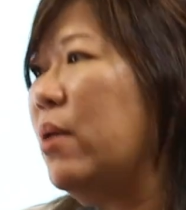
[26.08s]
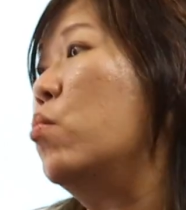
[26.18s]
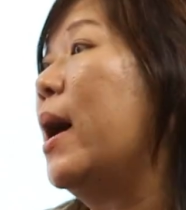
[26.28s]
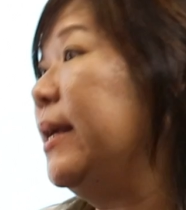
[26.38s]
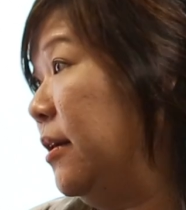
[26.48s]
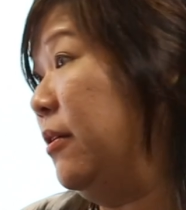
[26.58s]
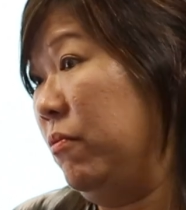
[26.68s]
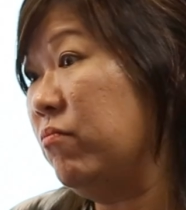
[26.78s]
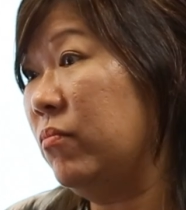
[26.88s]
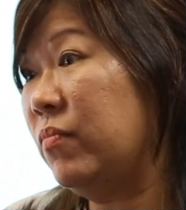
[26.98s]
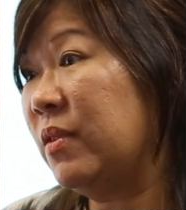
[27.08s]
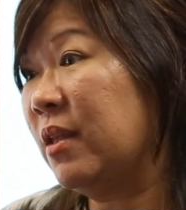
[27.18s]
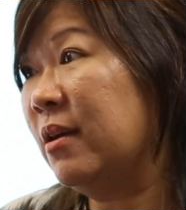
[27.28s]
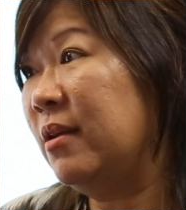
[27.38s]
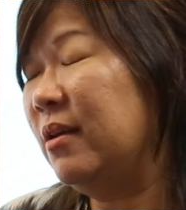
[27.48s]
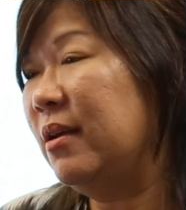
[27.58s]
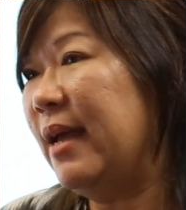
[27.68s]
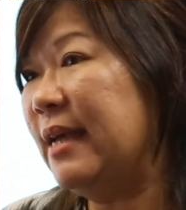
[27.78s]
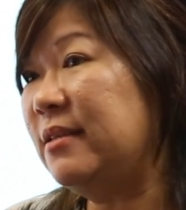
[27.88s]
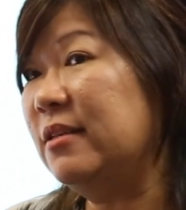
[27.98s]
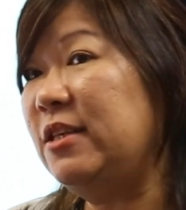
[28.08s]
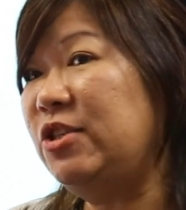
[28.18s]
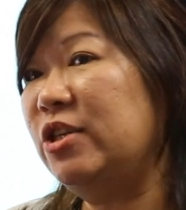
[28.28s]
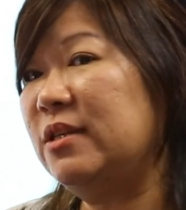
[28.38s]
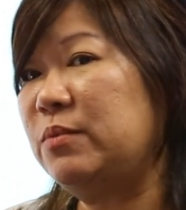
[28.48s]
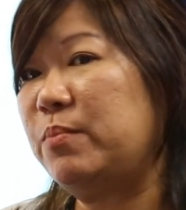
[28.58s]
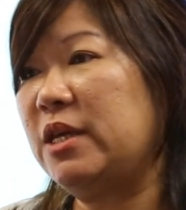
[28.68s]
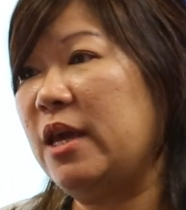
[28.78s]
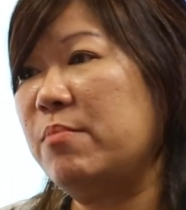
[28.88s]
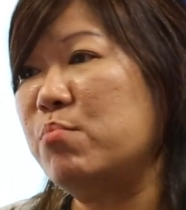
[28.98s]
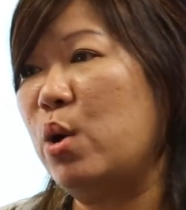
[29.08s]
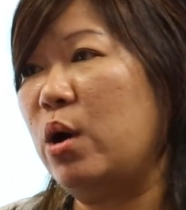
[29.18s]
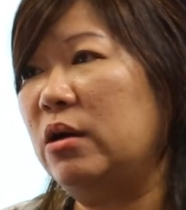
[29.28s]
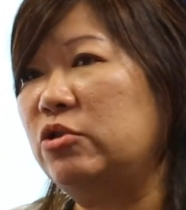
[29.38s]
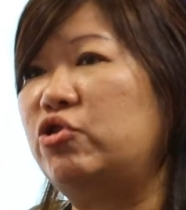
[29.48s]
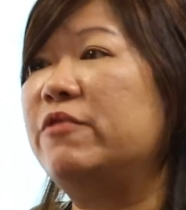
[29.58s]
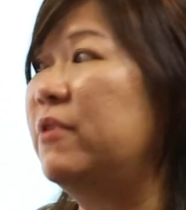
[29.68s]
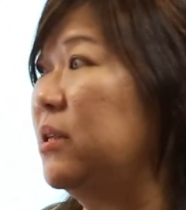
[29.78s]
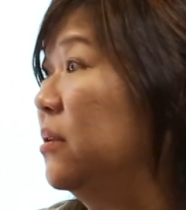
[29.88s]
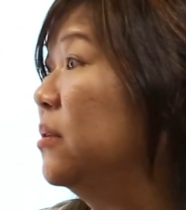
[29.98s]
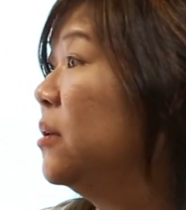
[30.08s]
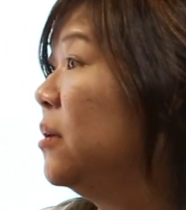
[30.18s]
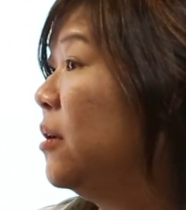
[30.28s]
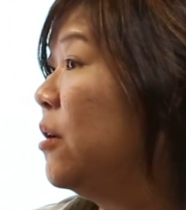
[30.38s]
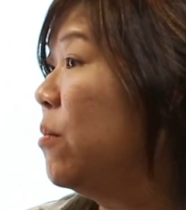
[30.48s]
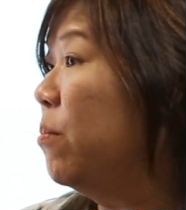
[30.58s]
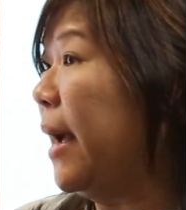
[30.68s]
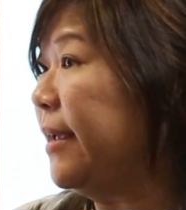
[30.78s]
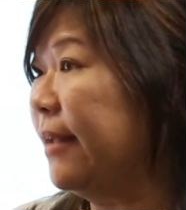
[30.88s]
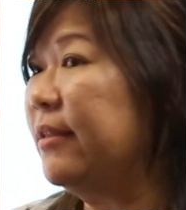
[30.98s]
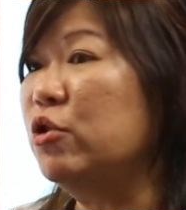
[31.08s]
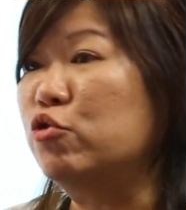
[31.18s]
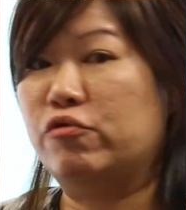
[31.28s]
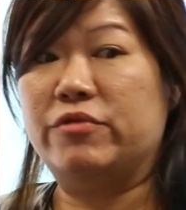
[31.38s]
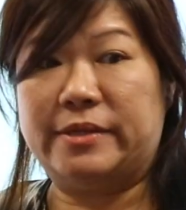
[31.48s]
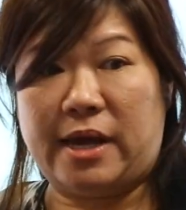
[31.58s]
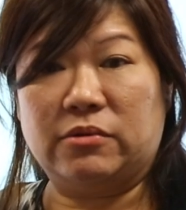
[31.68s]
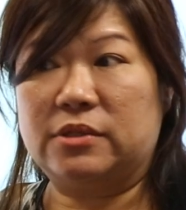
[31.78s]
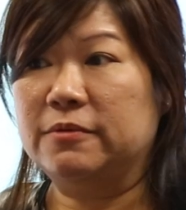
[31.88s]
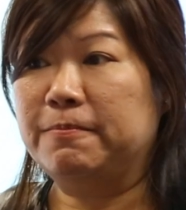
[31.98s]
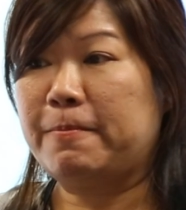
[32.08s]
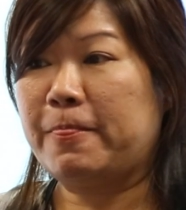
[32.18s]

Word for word: and wider as the teachers became more driven by getting good results.